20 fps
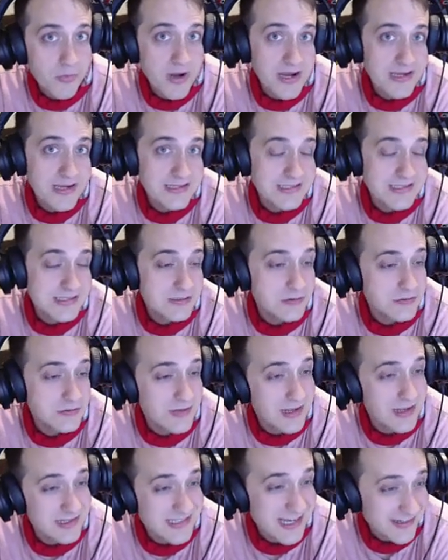the break is
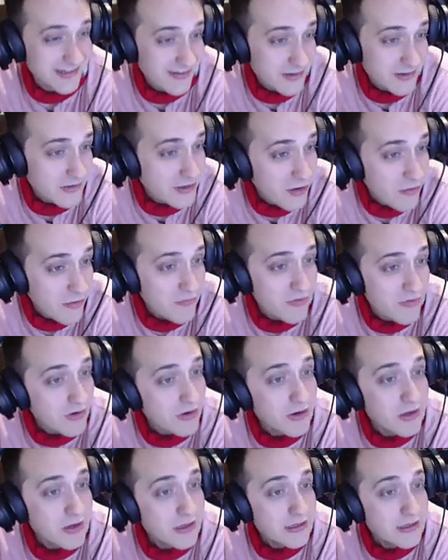still not technically
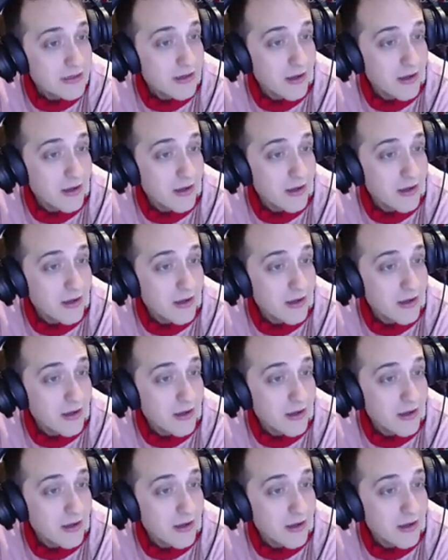over.